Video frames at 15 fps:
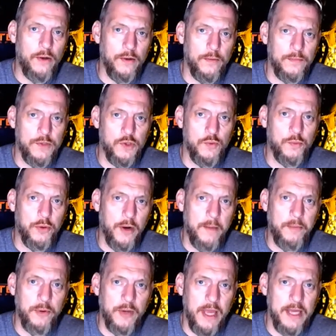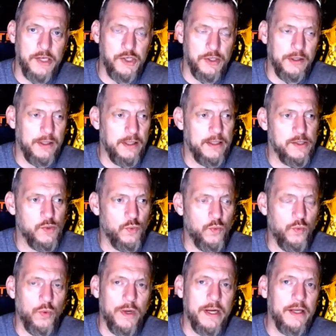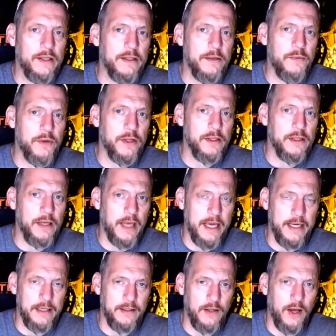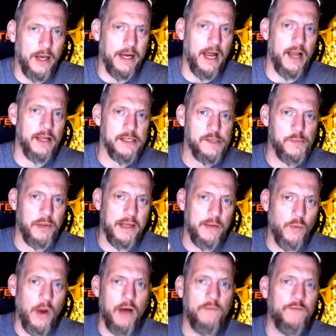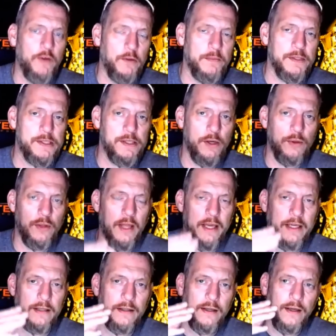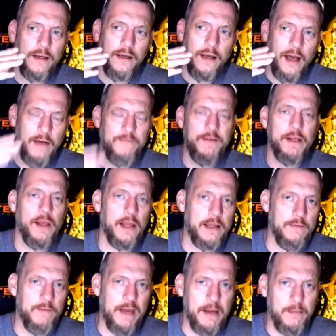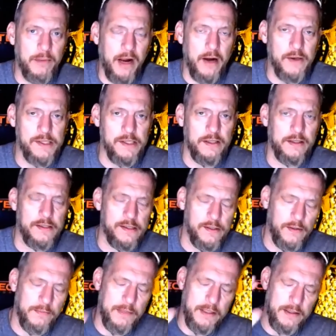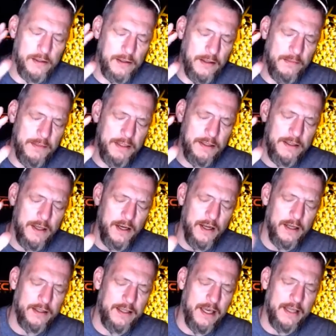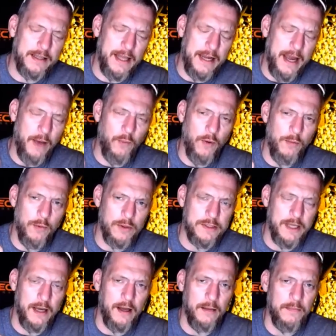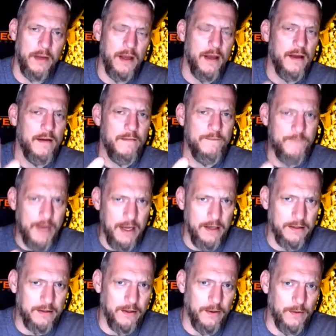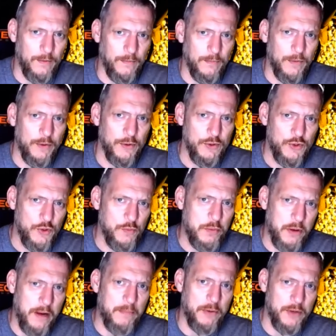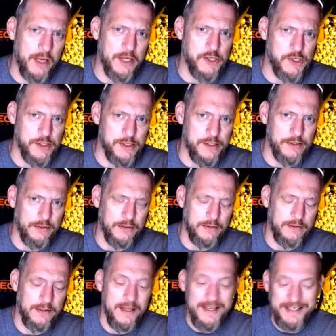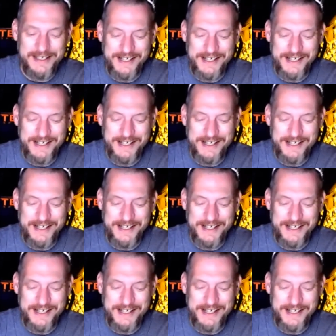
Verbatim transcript: Welcome to Prepper Nation. It is really, really late at night. I'll explain why I'm filming so late. I feel like a vampire, son. So let me let me uh, kick that out one more time. Welcome to Prepper Nation, son.